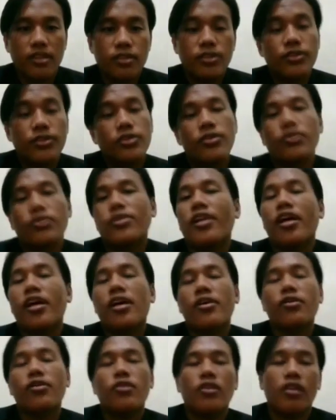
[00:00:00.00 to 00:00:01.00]
So
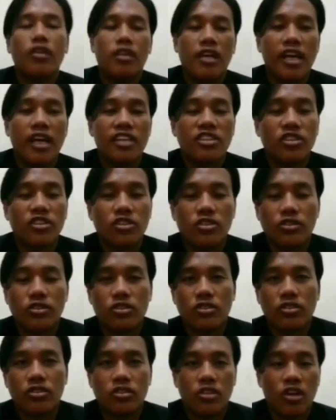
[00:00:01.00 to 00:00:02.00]
now let's
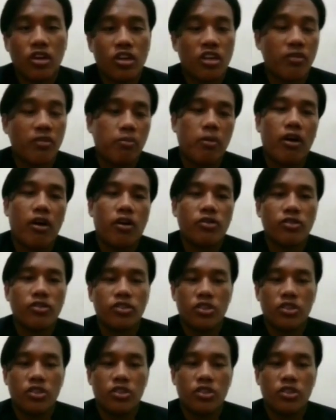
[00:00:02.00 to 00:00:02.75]
talk about